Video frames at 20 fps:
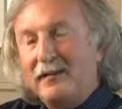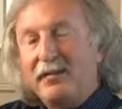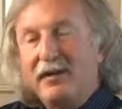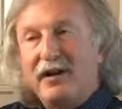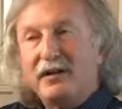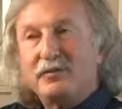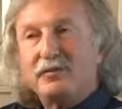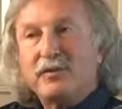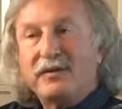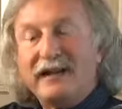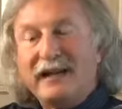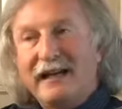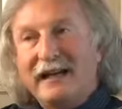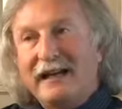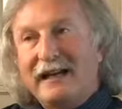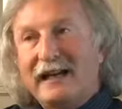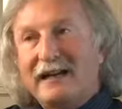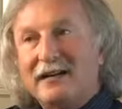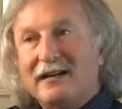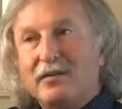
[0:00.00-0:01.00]
Because with the
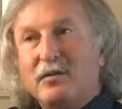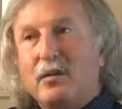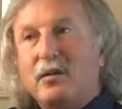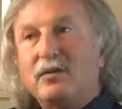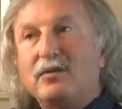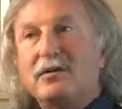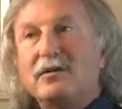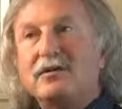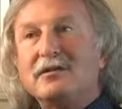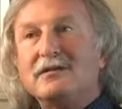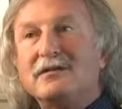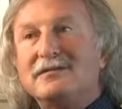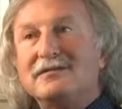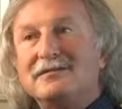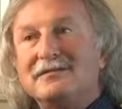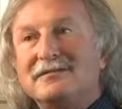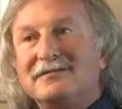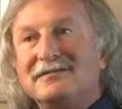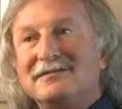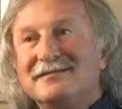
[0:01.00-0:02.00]
heat on it, it won't hurt.
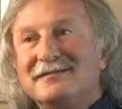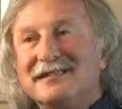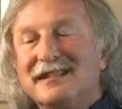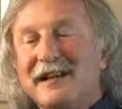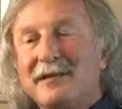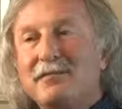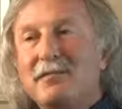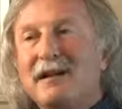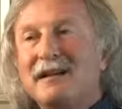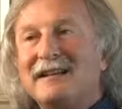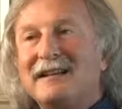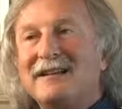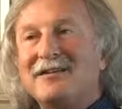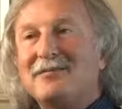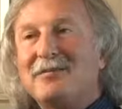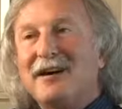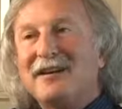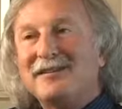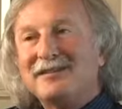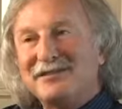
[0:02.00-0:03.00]
It's like melting
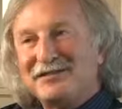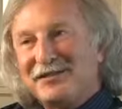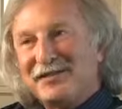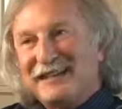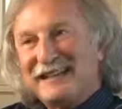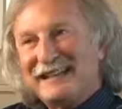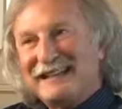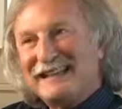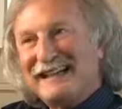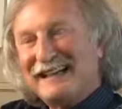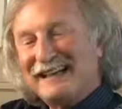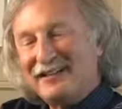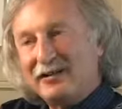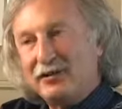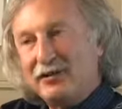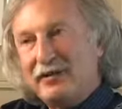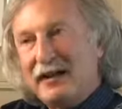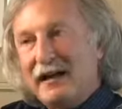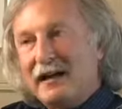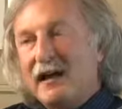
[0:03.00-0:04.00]
the butter so that it
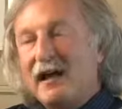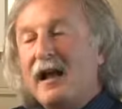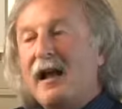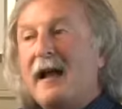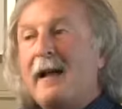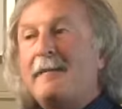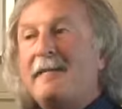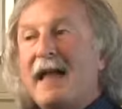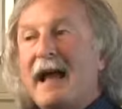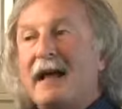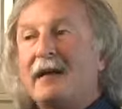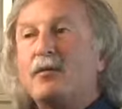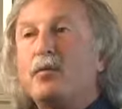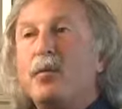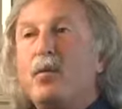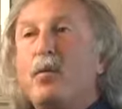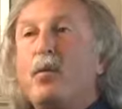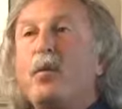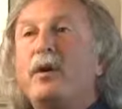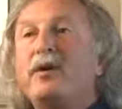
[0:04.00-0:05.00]
can do that. And
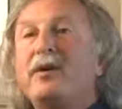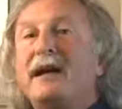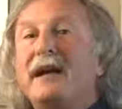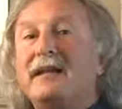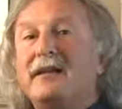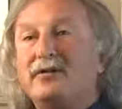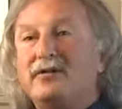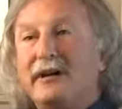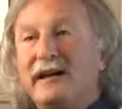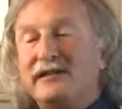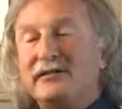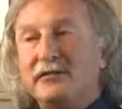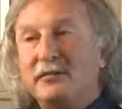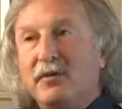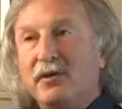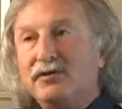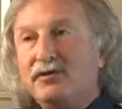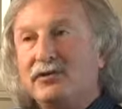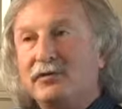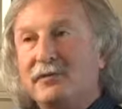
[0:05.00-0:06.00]
when you get the range of
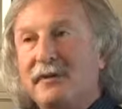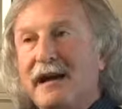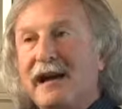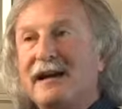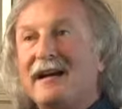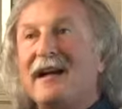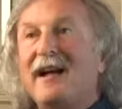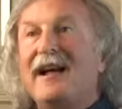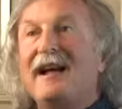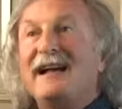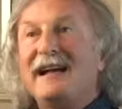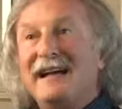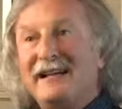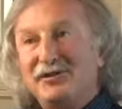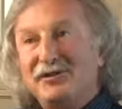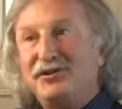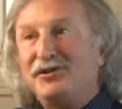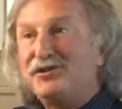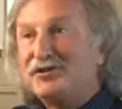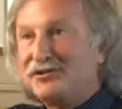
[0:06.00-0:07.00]
motion back,
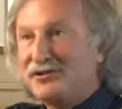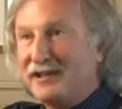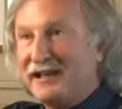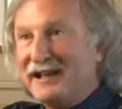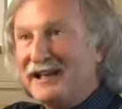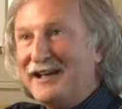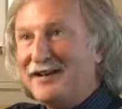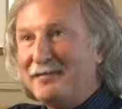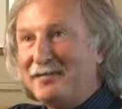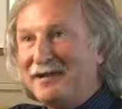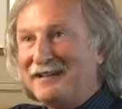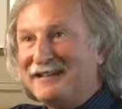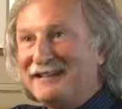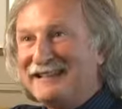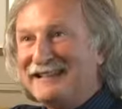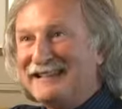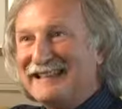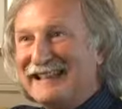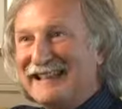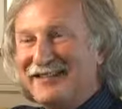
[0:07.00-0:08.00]
it's yours to keep,
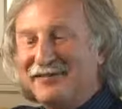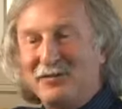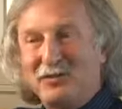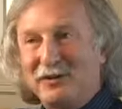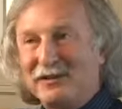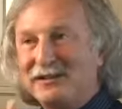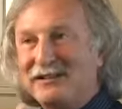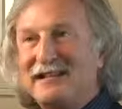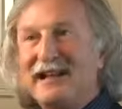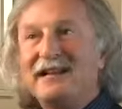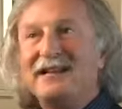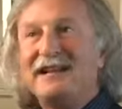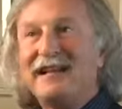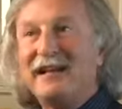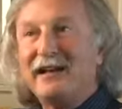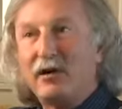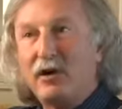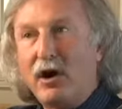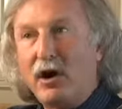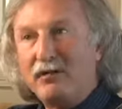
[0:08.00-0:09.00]
even once you take the
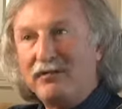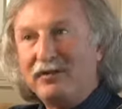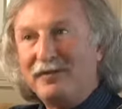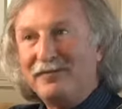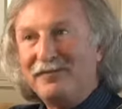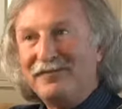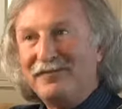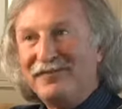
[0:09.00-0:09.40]
heat off.